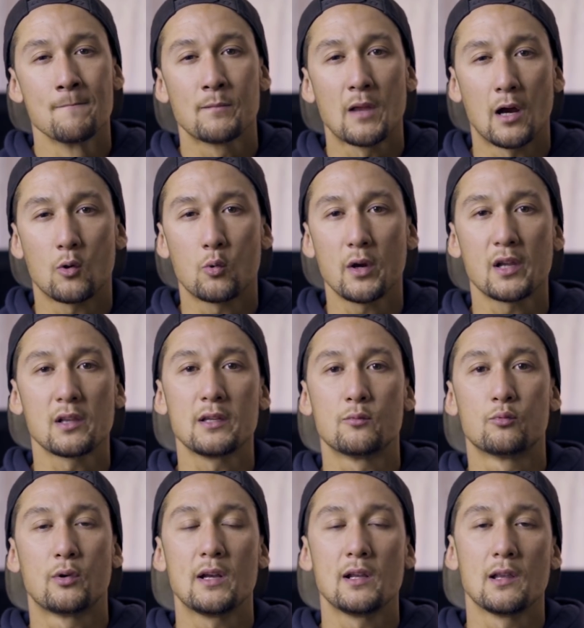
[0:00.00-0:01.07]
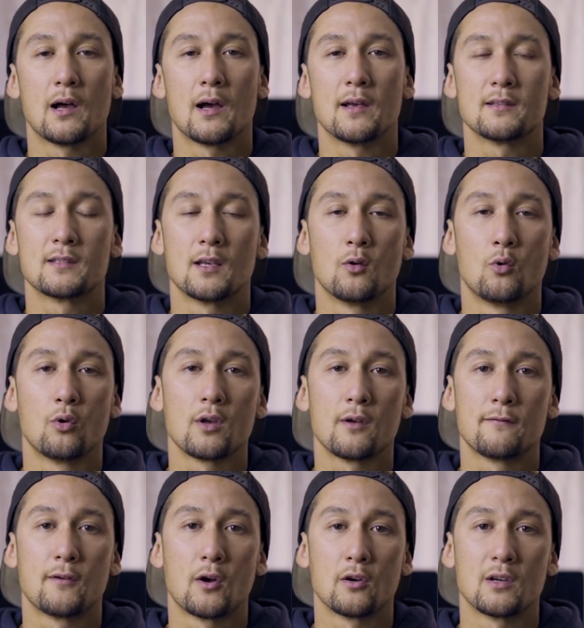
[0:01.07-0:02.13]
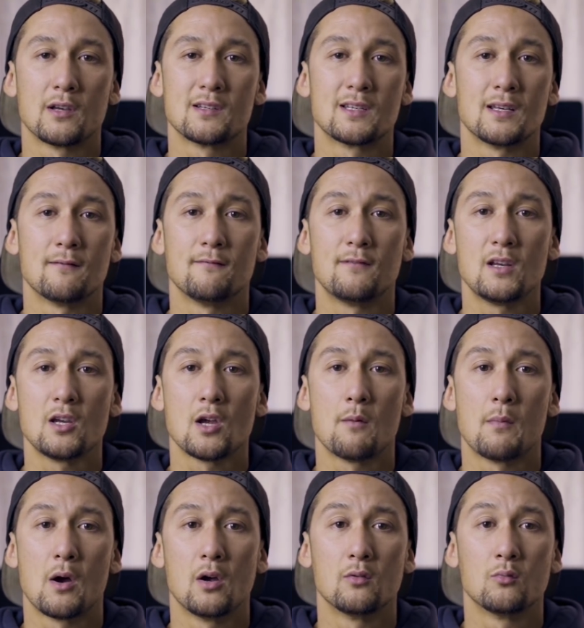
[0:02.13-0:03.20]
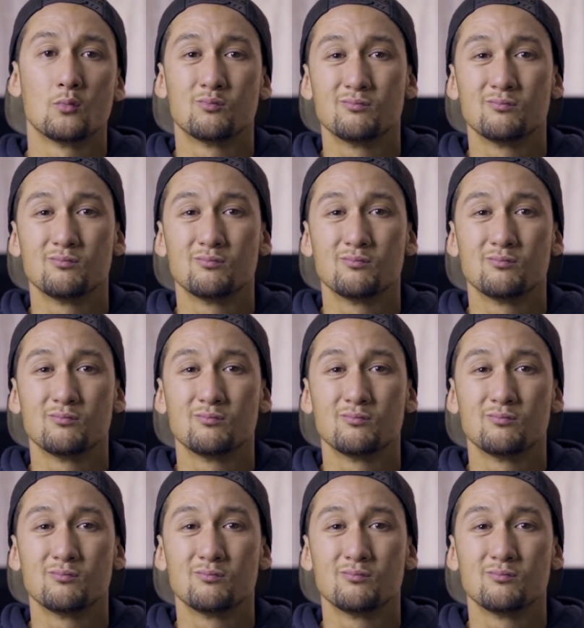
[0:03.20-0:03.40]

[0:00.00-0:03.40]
I quickly realized that autofocus in video mode